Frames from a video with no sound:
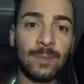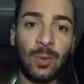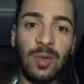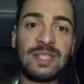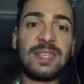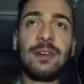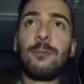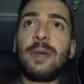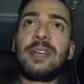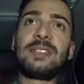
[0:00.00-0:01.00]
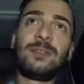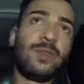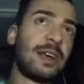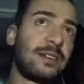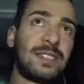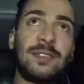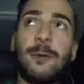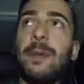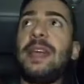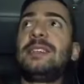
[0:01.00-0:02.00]
with syncopation, without
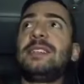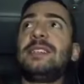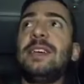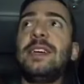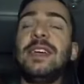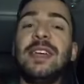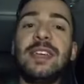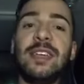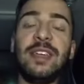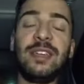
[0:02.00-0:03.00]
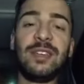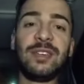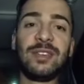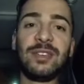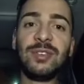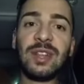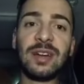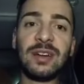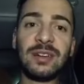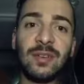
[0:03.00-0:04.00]
syncopation. You
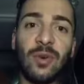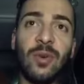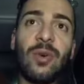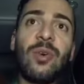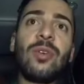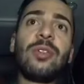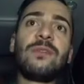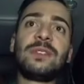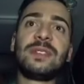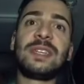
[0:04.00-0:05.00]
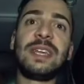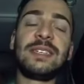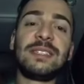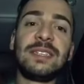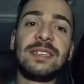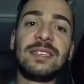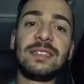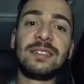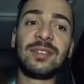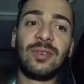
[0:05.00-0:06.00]
learn all of those things.
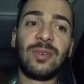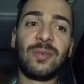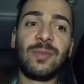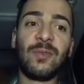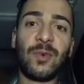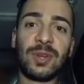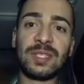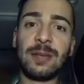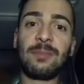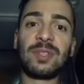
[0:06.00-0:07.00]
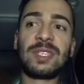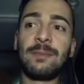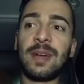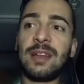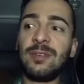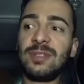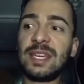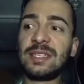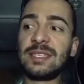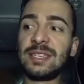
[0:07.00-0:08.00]
So, for example, somebody who
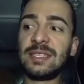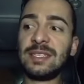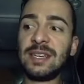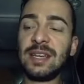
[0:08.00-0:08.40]
dances